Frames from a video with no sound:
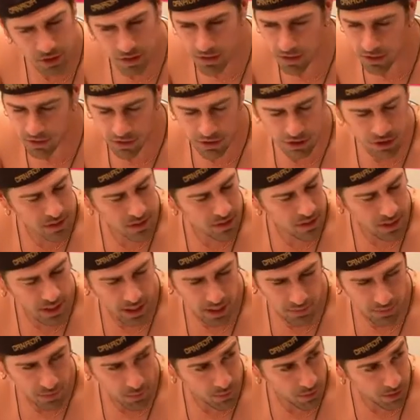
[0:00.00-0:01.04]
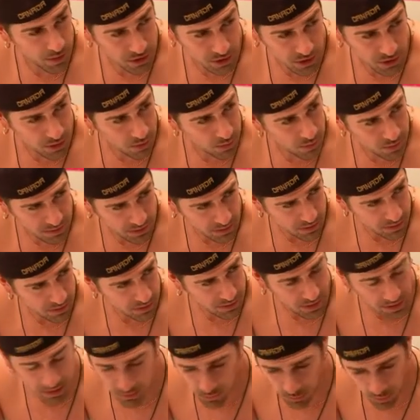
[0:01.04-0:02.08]
doesn't have to win, and she knows it.
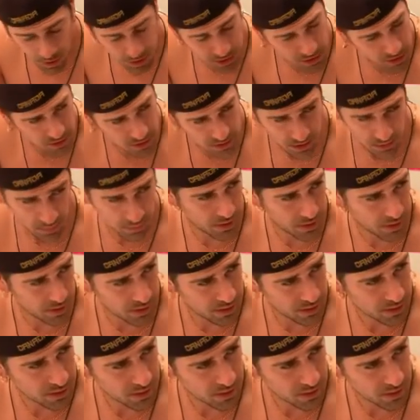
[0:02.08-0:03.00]
That's why she's not winning.